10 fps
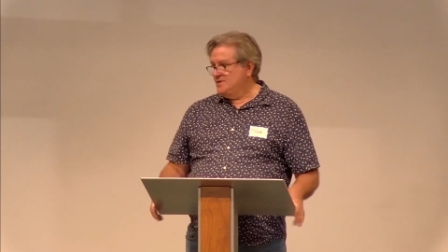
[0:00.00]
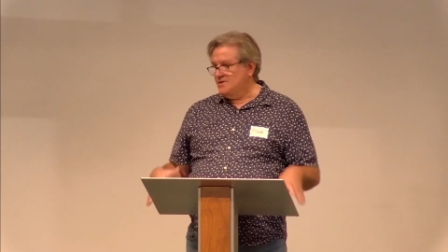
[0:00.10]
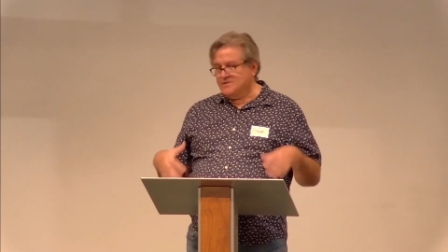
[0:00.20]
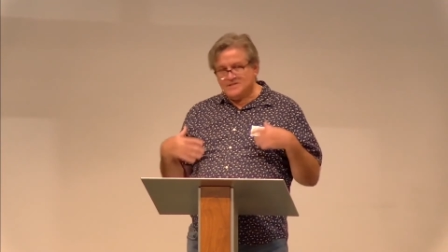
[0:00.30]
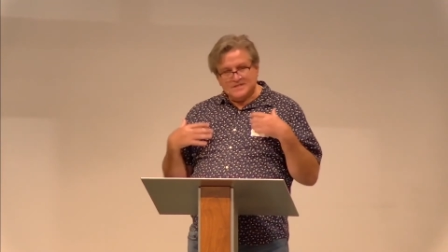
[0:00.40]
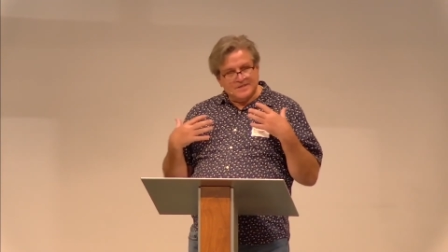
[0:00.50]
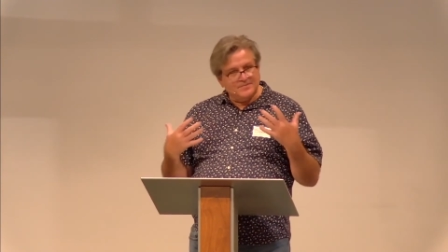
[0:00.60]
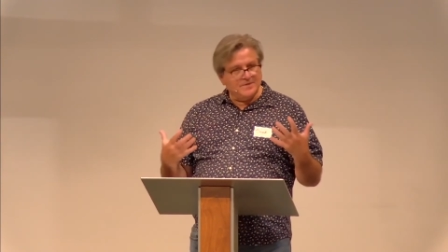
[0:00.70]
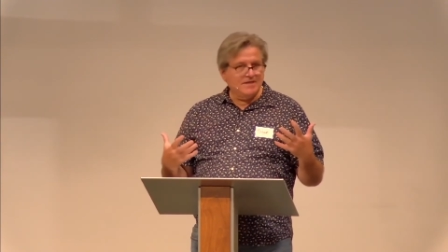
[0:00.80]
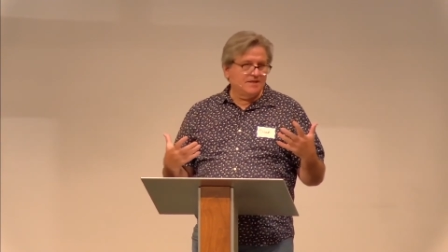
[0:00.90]
There is
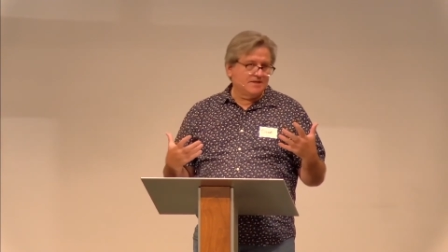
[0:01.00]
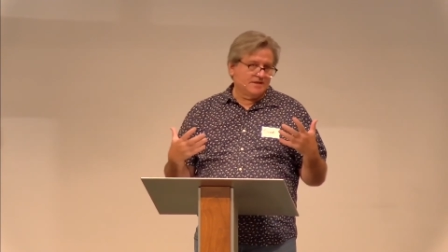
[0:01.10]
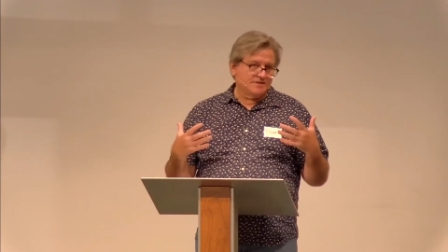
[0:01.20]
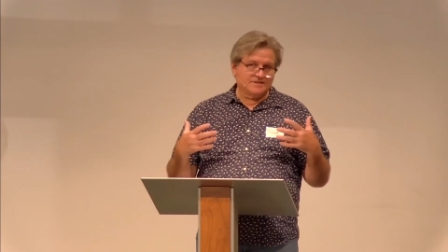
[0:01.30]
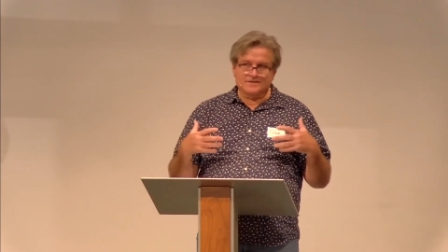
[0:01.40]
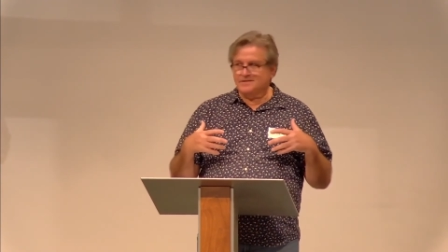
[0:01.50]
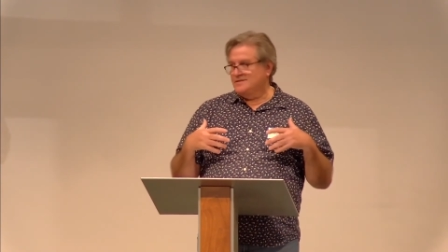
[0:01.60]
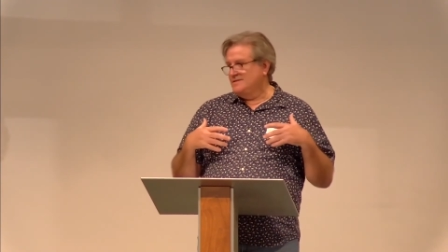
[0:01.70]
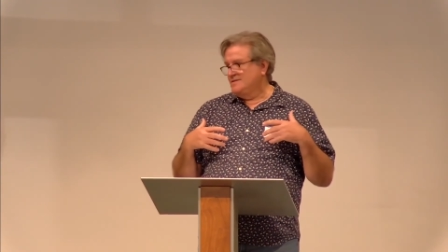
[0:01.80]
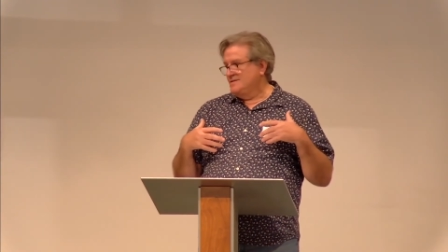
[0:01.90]
something in us
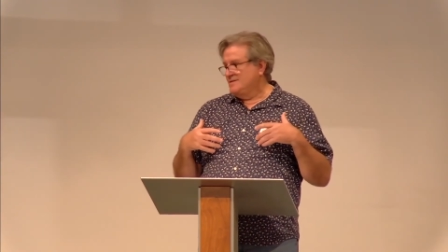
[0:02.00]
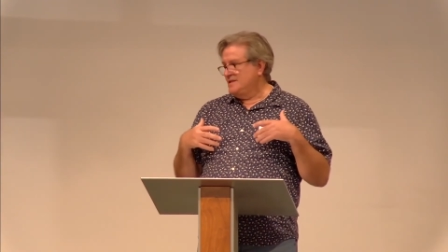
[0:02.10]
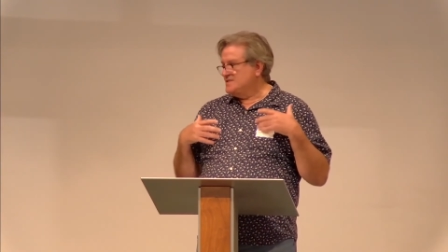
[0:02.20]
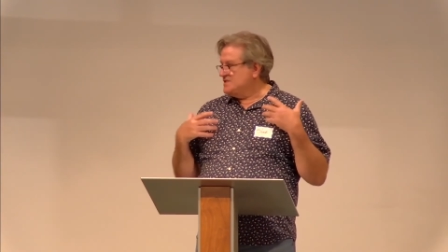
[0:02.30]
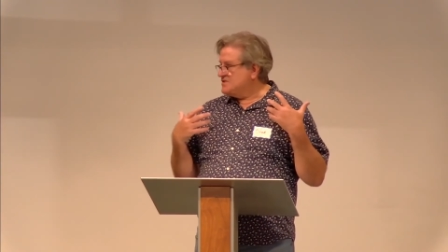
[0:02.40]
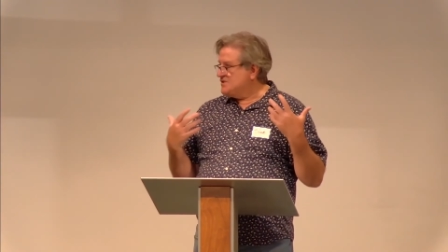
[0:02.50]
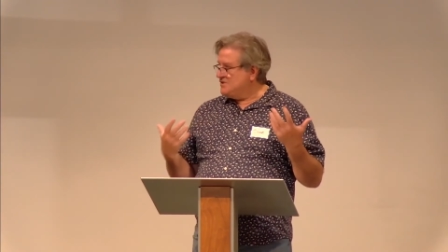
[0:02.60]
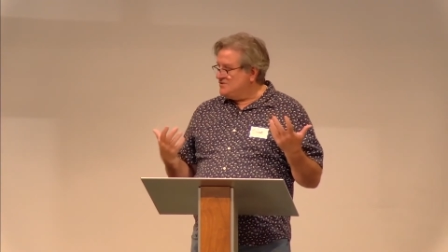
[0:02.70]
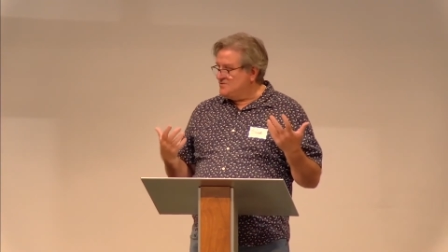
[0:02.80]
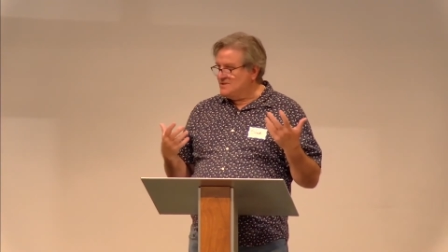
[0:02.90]
that is
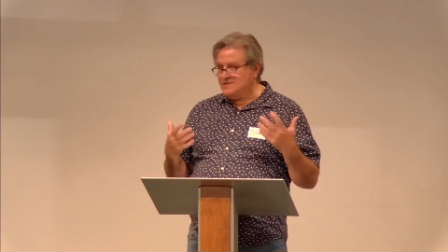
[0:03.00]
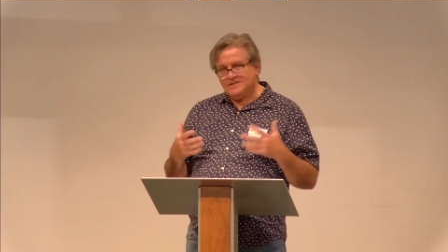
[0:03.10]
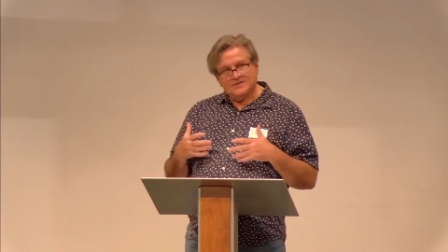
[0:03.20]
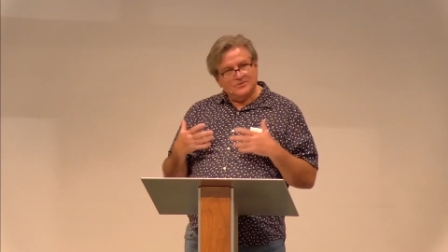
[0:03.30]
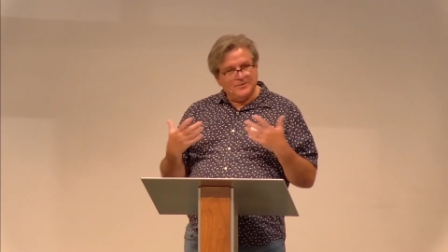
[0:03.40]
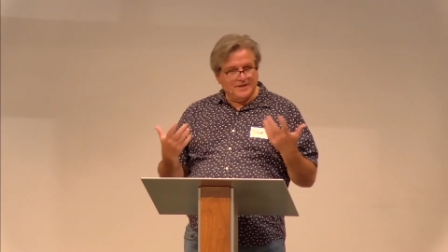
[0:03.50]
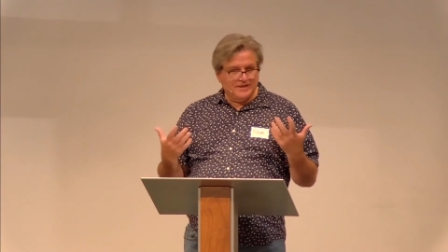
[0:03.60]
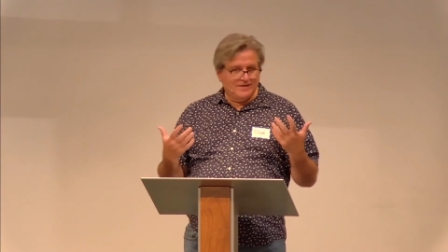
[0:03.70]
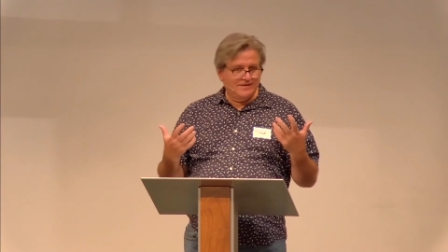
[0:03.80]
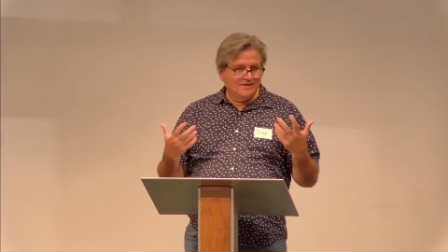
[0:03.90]
askew until
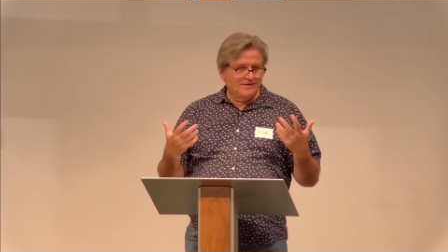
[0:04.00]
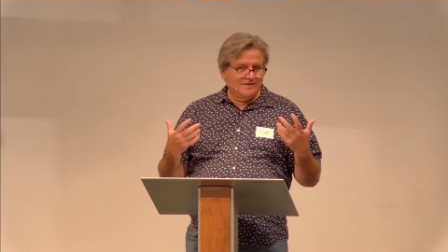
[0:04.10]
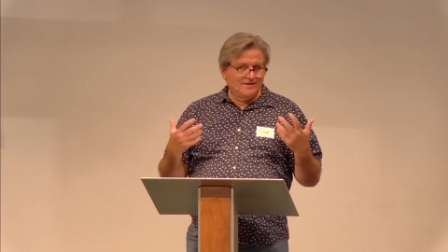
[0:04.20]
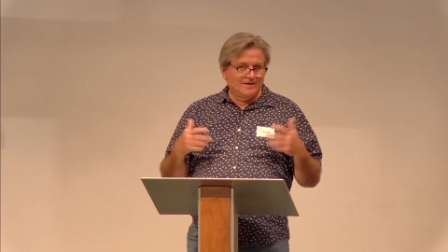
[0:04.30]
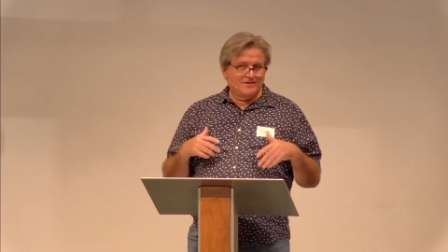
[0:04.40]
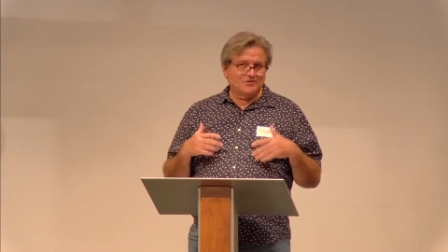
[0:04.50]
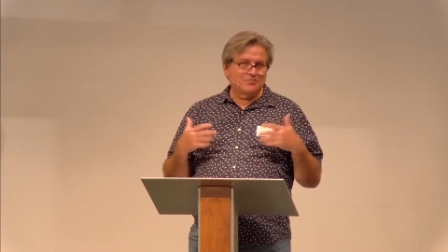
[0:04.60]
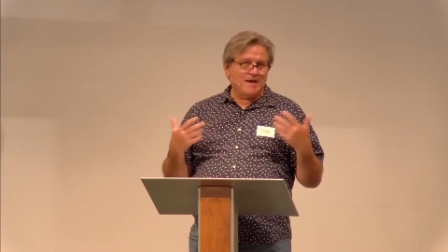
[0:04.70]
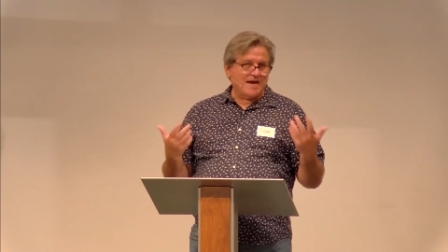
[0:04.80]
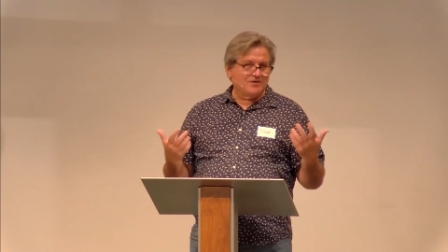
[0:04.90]
we
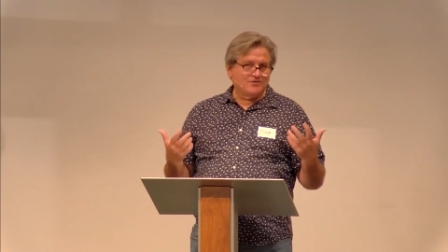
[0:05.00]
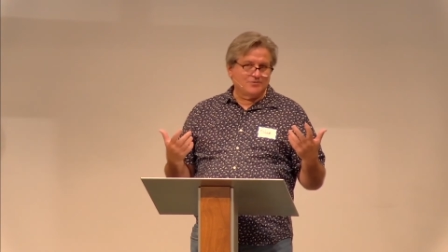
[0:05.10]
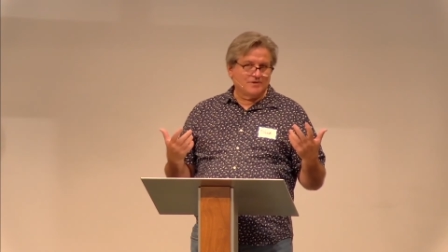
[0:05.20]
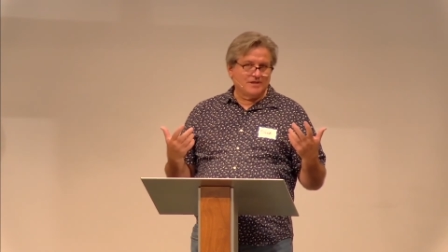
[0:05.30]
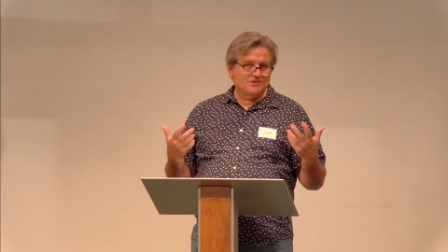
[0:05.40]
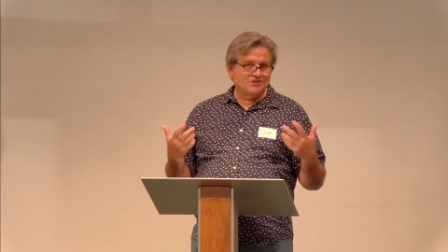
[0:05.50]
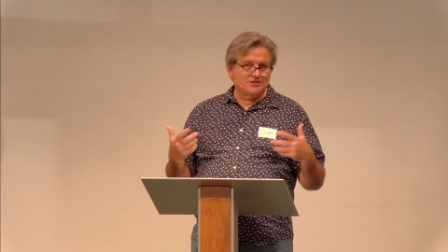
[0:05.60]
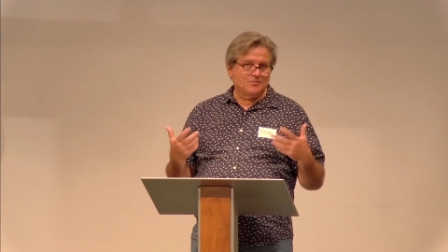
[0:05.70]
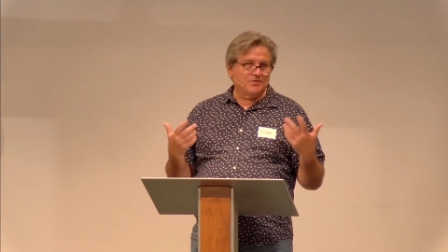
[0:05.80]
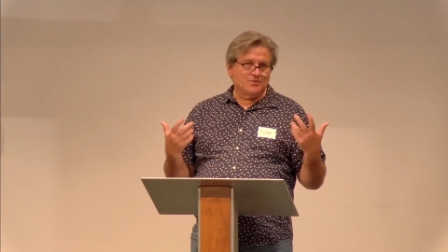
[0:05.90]
enter back into
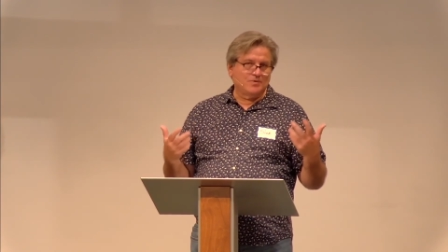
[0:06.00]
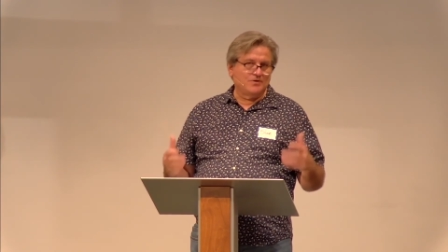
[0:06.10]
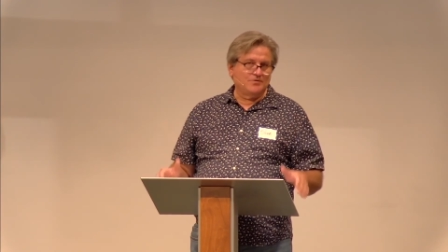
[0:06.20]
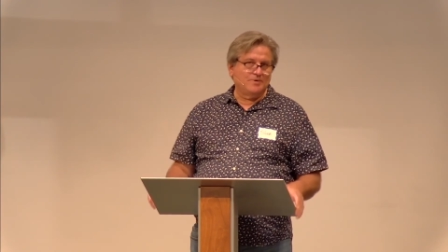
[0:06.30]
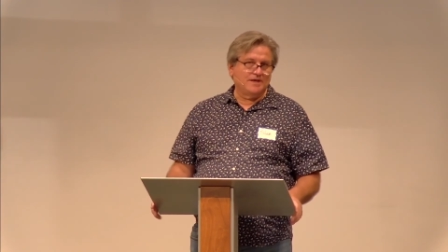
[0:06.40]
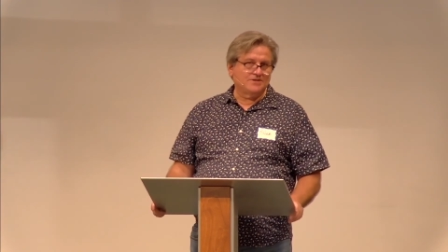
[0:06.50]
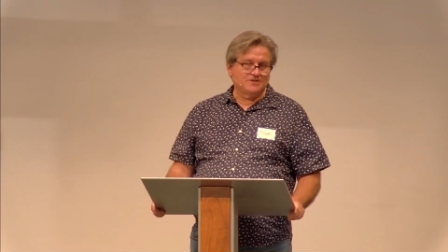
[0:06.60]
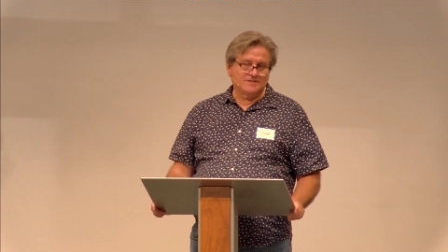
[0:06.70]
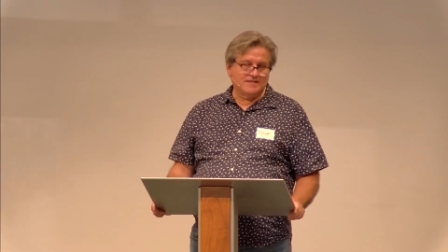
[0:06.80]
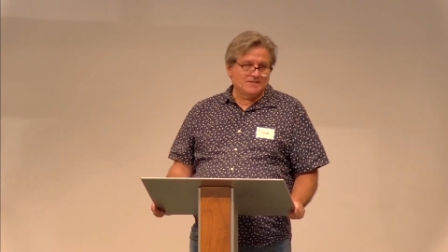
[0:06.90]
relationship with the one who made us,
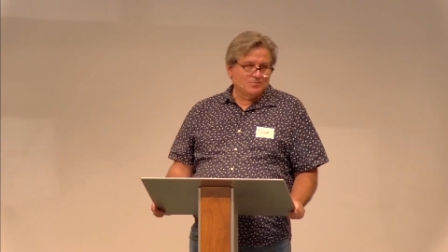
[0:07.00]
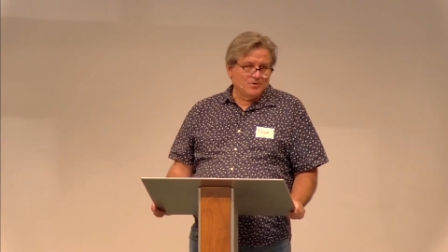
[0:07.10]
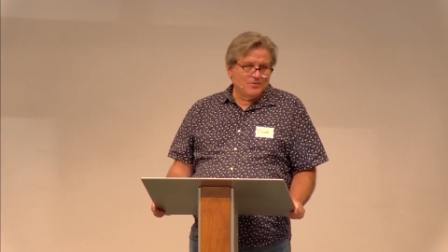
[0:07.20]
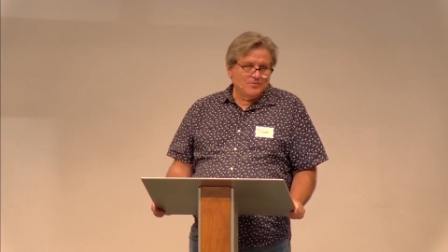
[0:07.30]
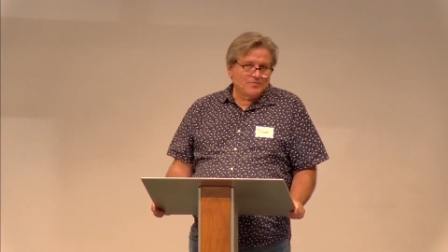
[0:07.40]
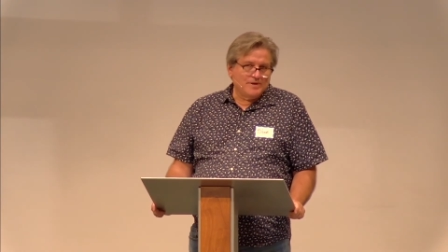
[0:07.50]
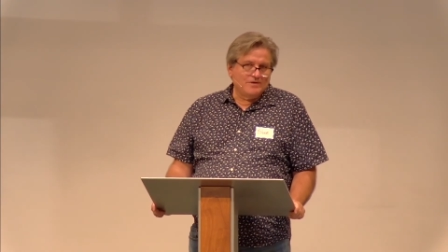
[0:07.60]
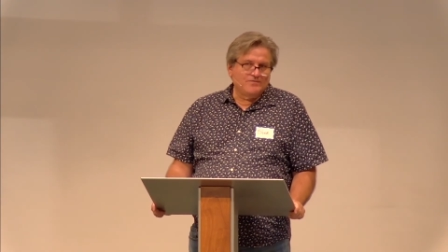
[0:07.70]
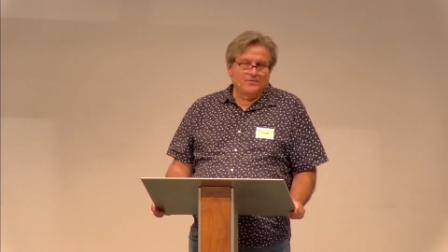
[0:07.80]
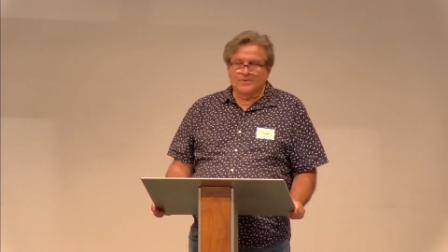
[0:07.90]
because that's what we were
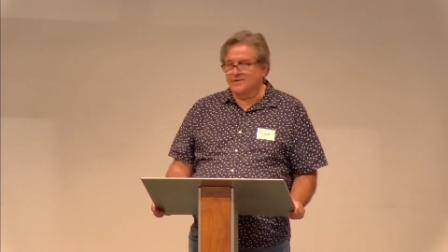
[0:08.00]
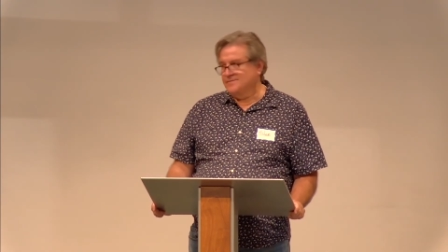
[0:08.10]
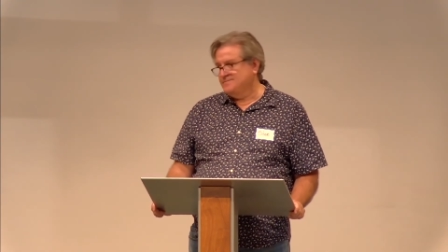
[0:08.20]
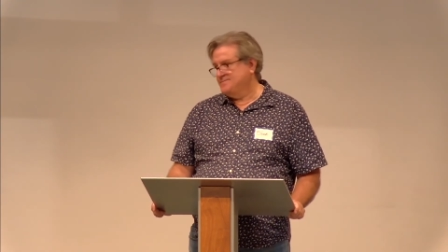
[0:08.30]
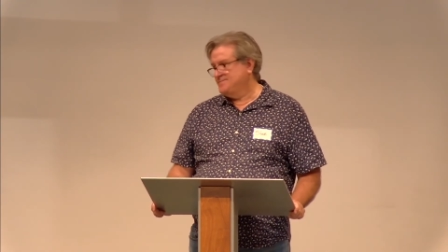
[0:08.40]
made for.